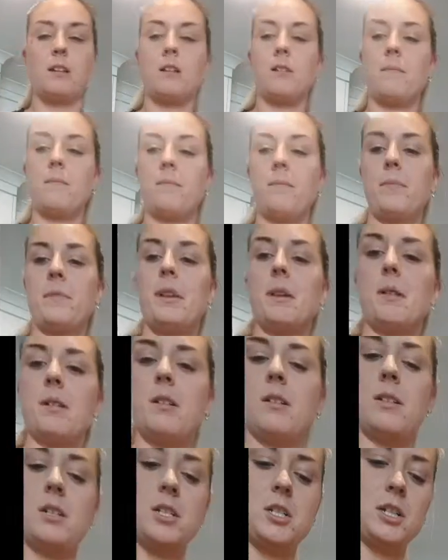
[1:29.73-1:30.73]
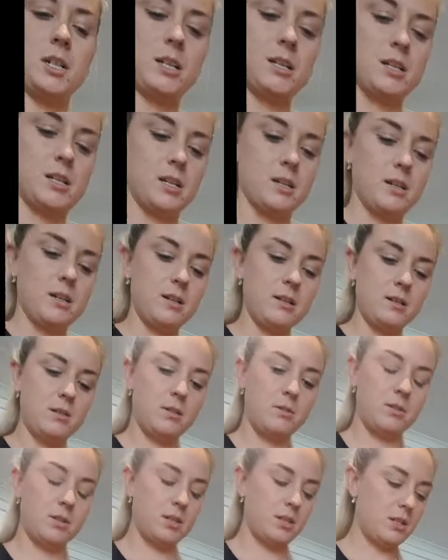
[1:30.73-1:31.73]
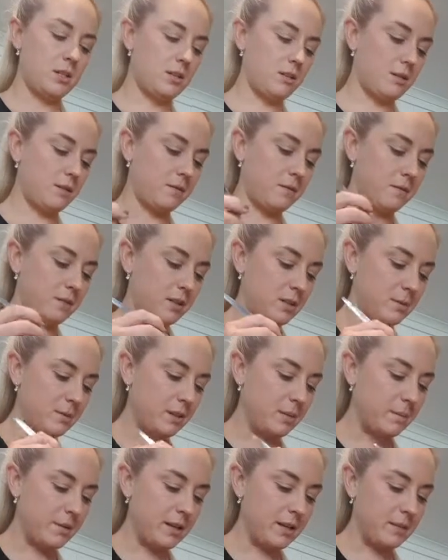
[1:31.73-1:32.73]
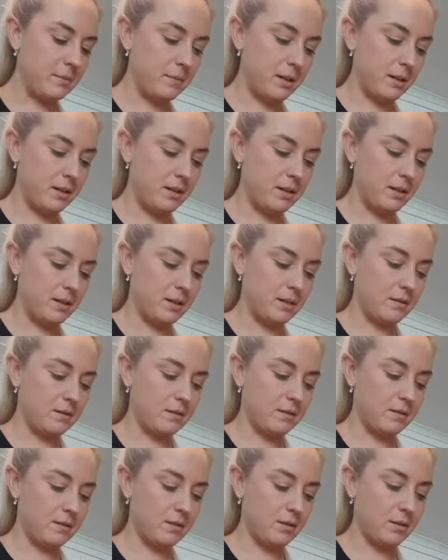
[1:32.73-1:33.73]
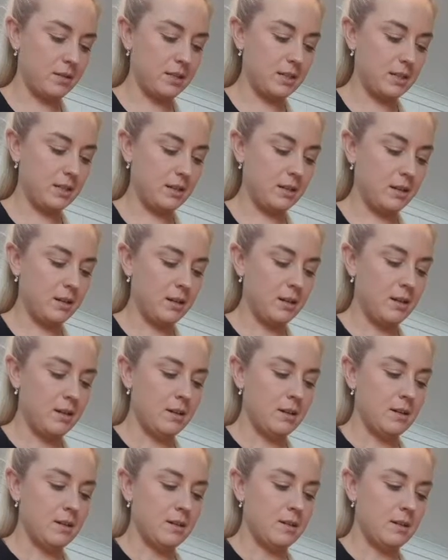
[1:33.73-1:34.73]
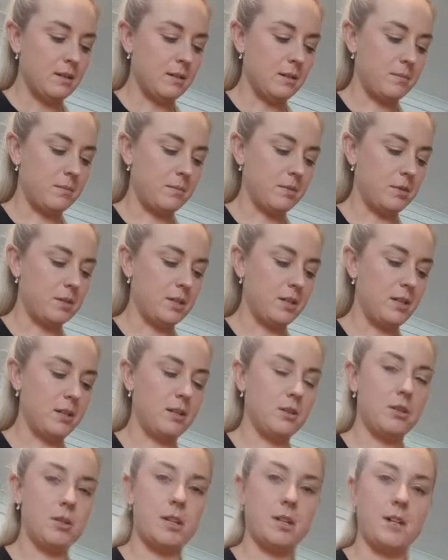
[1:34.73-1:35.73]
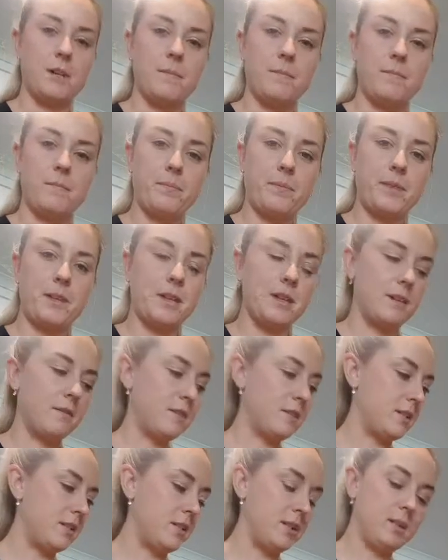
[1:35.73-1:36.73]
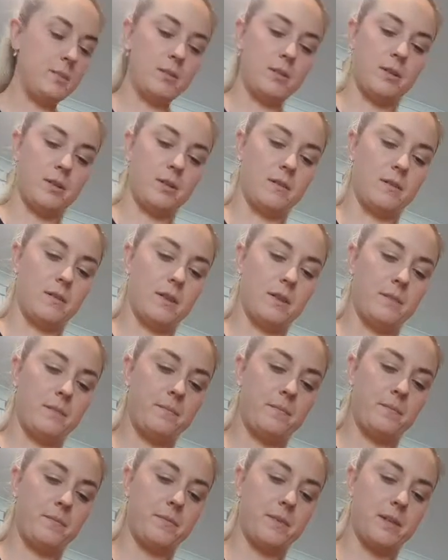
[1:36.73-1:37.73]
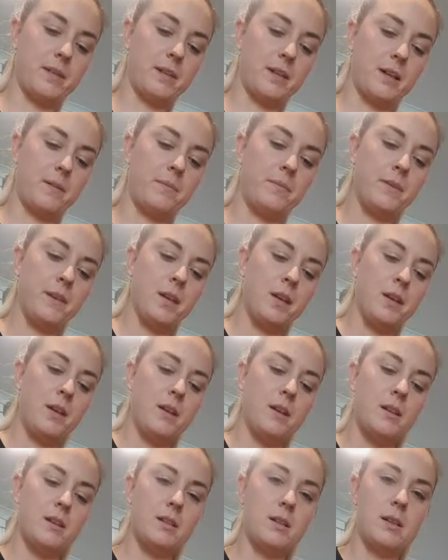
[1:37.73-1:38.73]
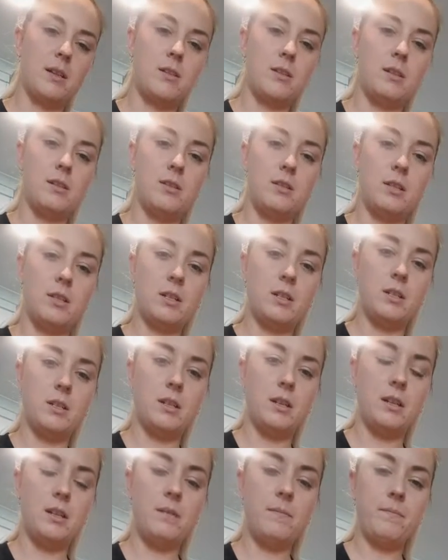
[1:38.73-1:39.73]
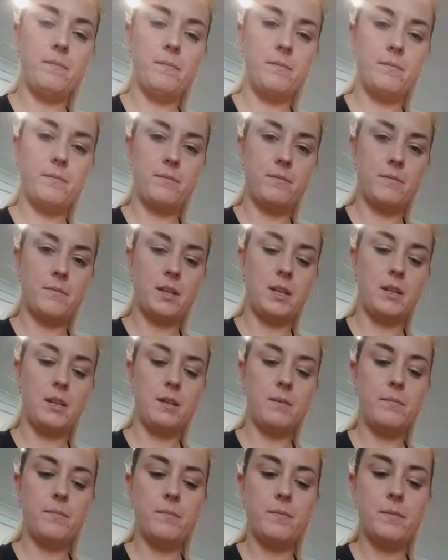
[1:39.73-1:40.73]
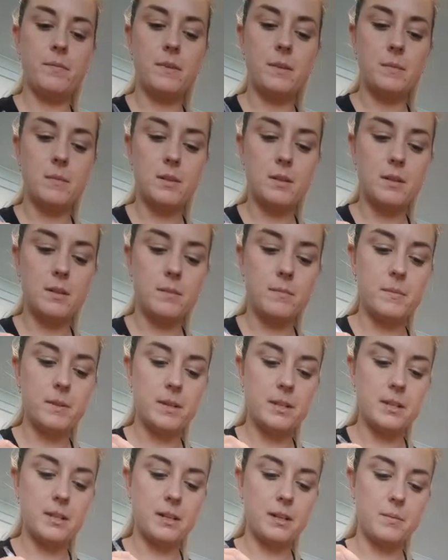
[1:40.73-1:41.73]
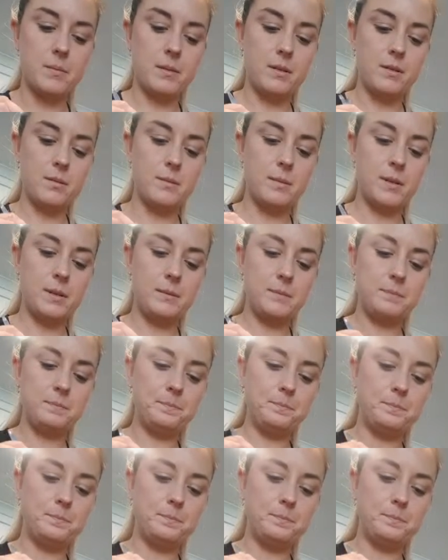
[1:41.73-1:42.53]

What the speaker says: I'm going to use chicken today, which is still in the fridge, but I'll make the marinade up first. Like I'm putting literally half a teaspoon in of that. Okay. So now, as you can see here, I'm just going to mix it up a little bit.